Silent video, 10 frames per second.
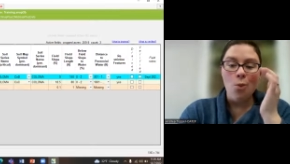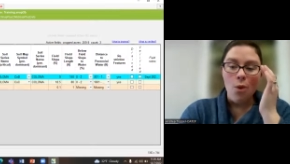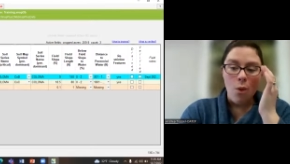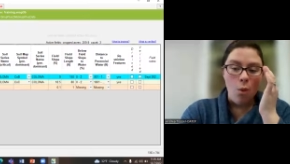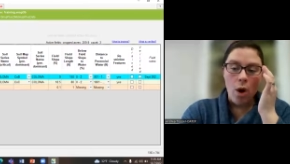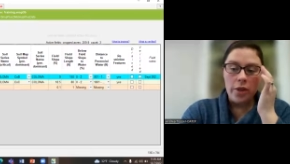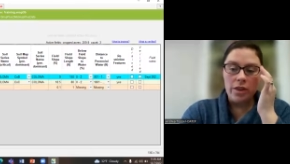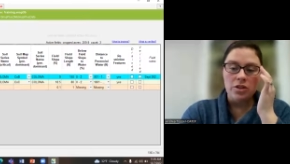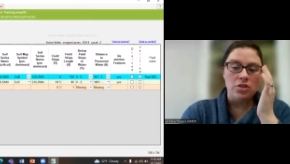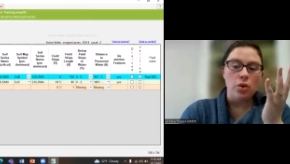what
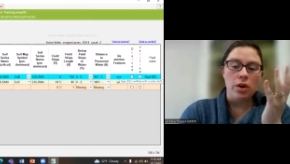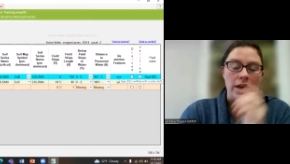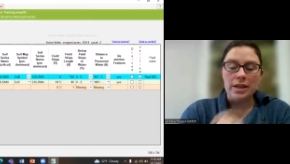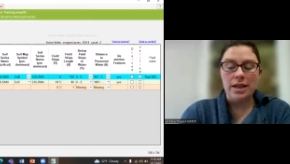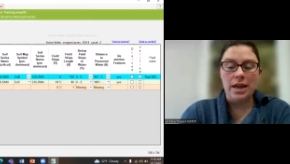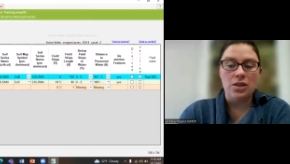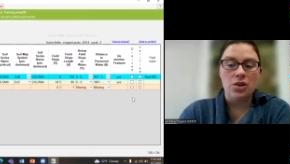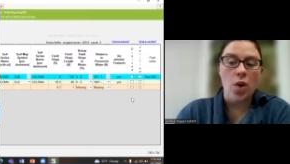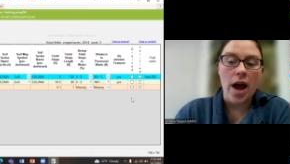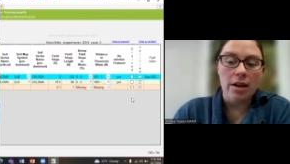the story is as
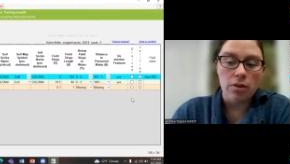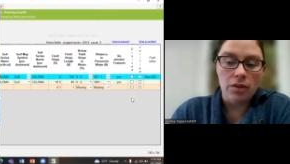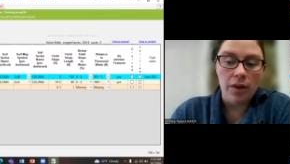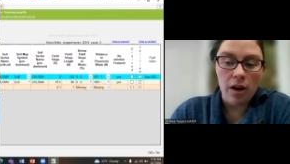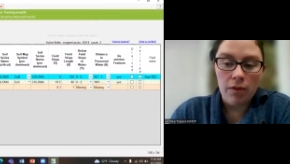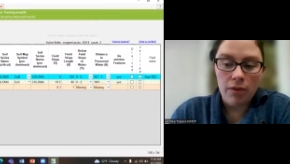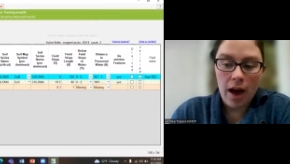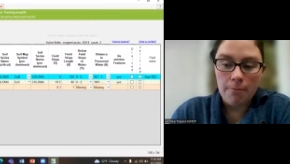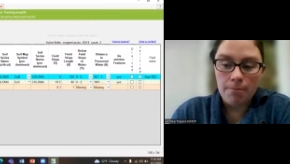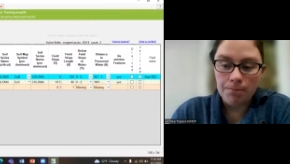to why it was
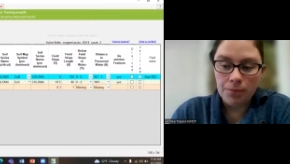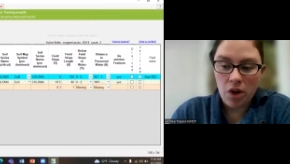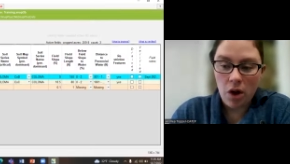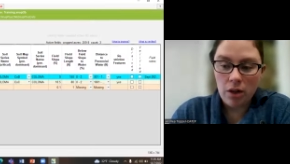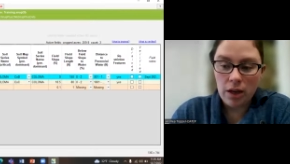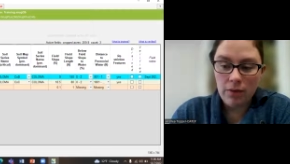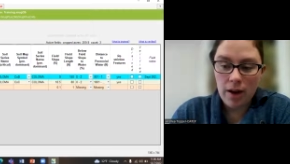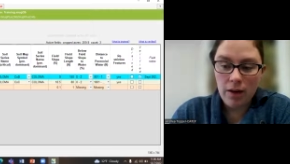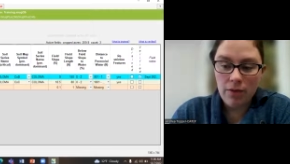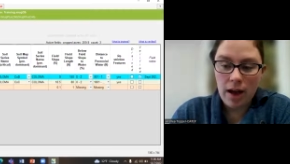verified. So I'll click
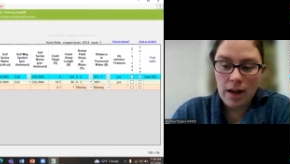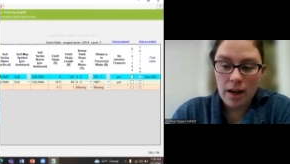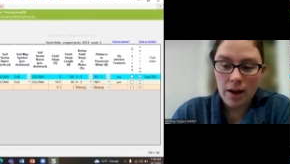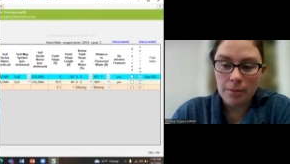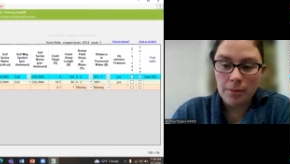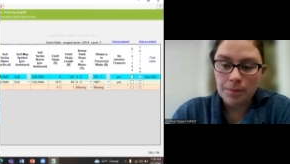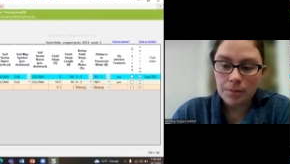verified here.